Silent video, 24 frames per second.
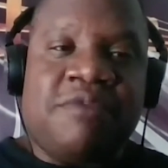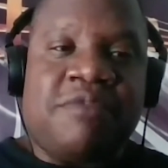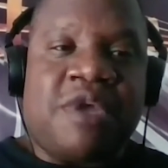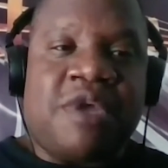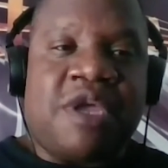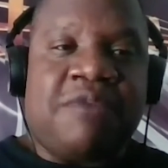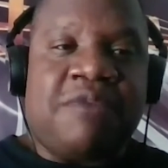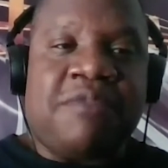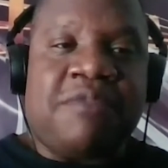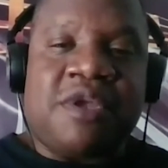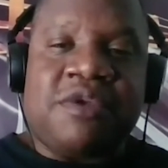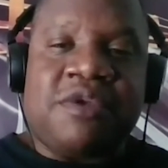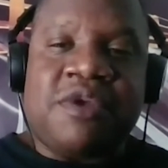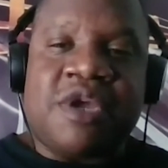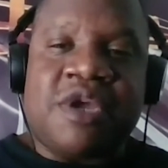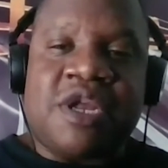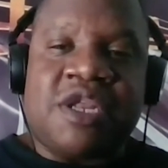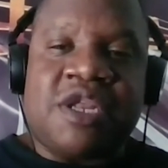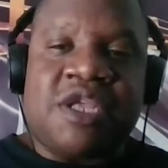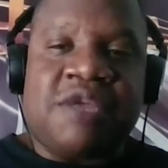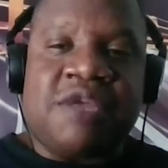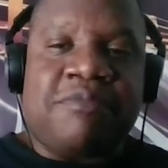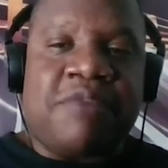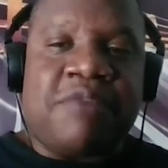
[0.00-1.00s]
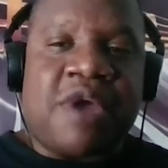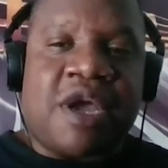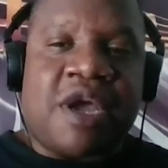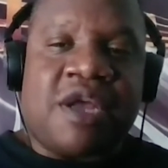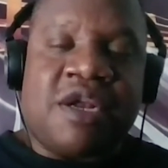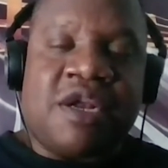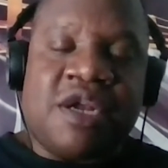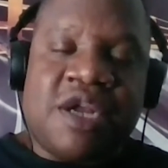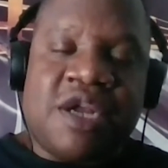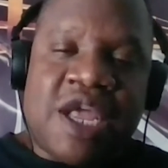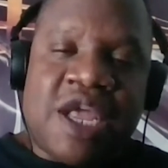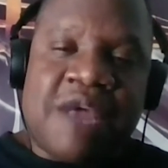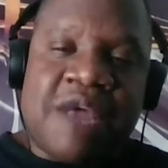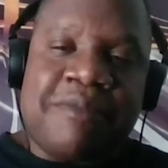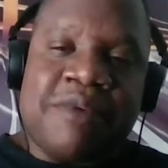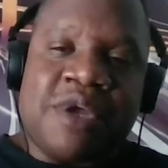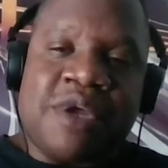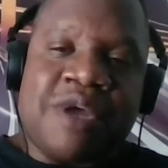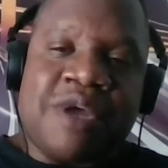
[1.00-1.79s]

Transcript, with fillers: hey, man, you got to get back in the lab and